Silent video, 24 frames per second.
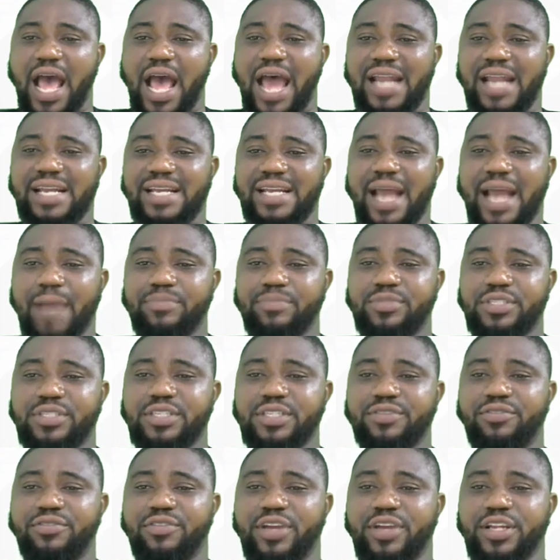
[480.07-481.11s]

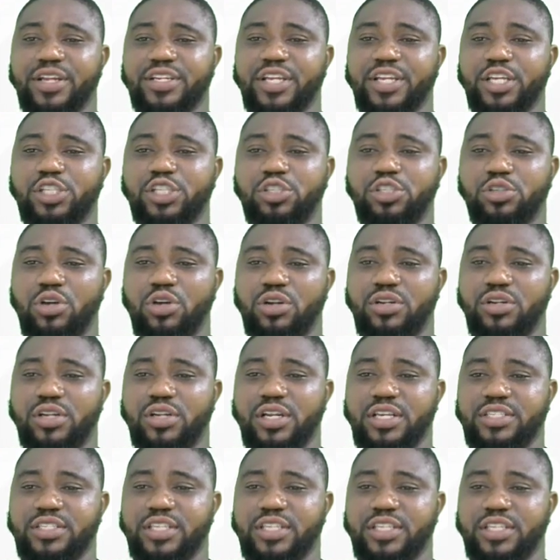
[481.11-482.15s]
Adaptive radiation
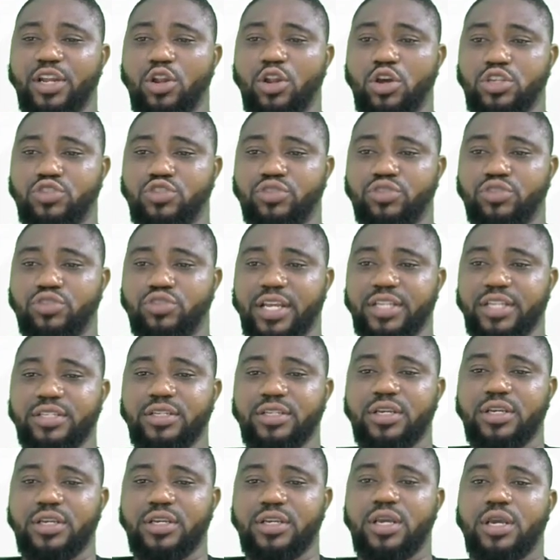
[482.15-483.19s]
is illustrated
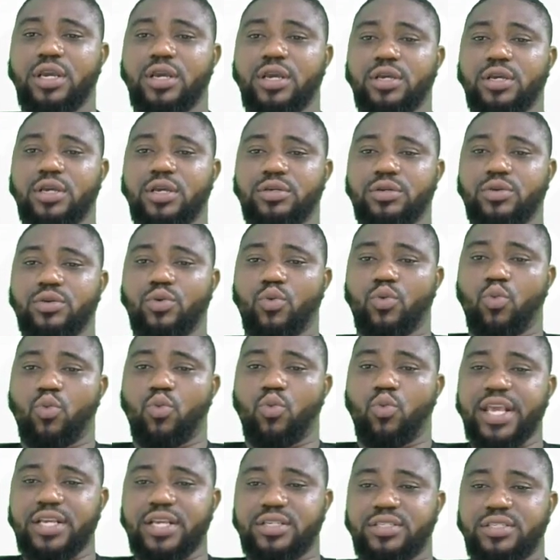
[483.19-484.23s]
in
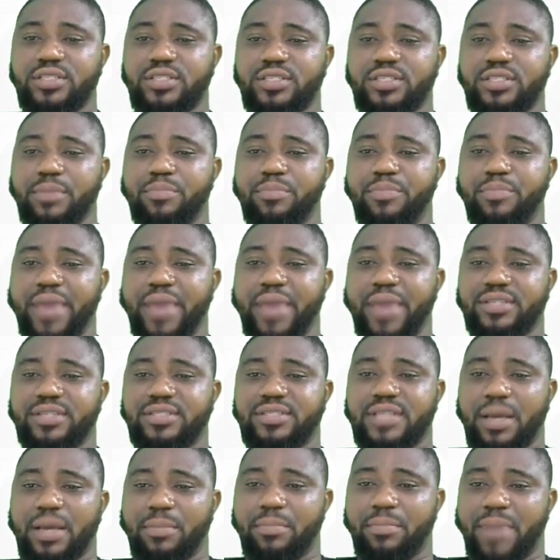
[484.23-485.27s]
wings in
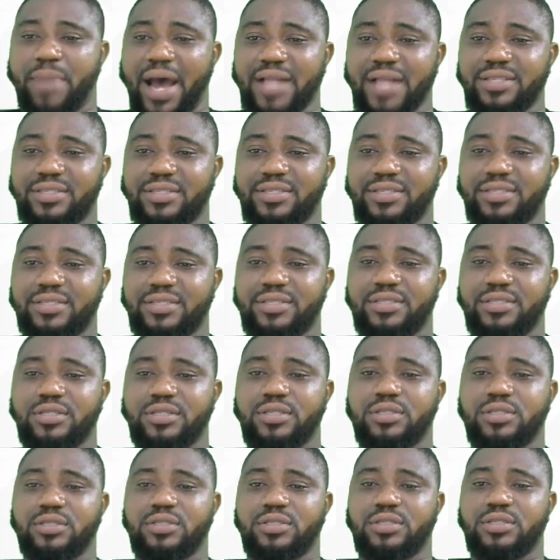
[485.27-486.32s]
birds and bats,
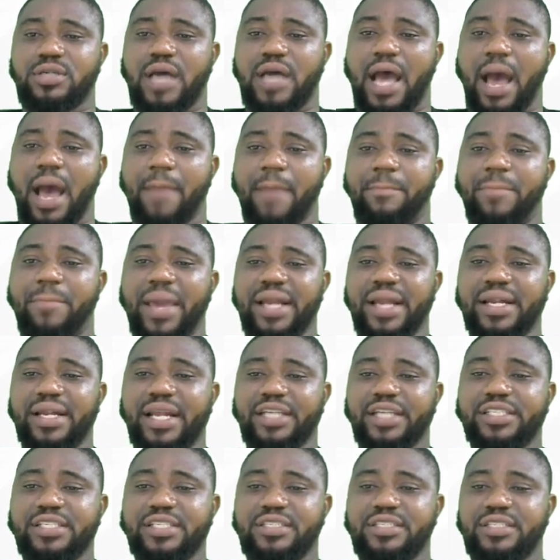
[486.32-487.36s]

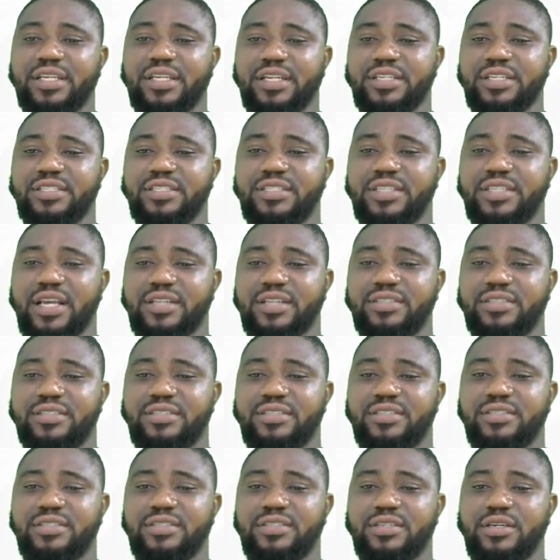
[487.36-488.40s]
appendages in
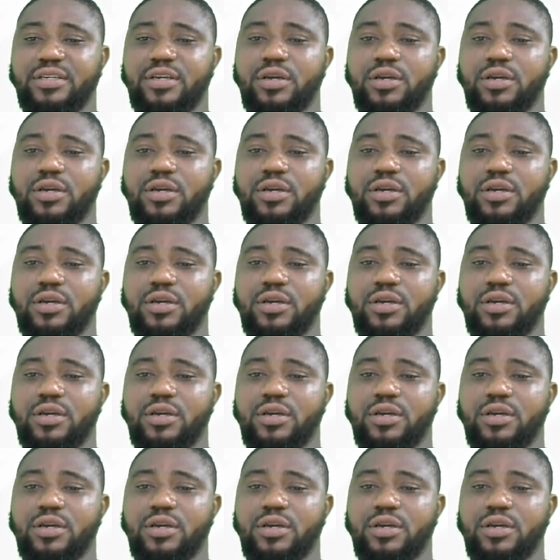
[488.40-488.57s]
insects,